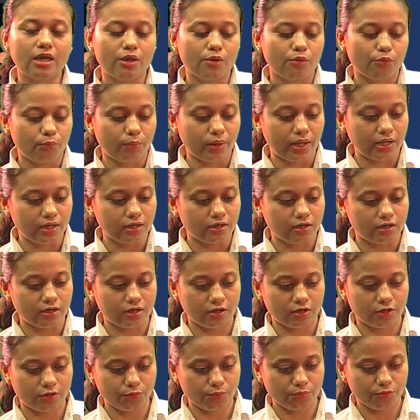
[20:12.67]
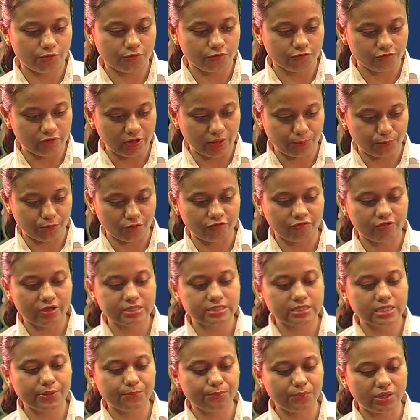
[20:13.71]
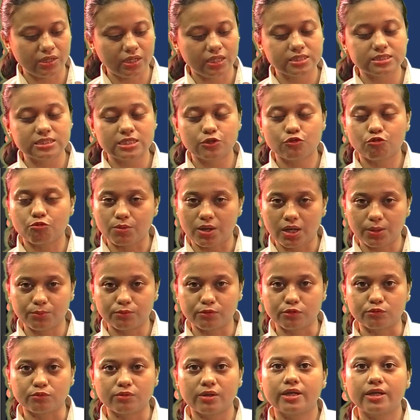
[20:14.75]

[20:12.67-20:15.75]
when Professor Birinsi Kumar Borua,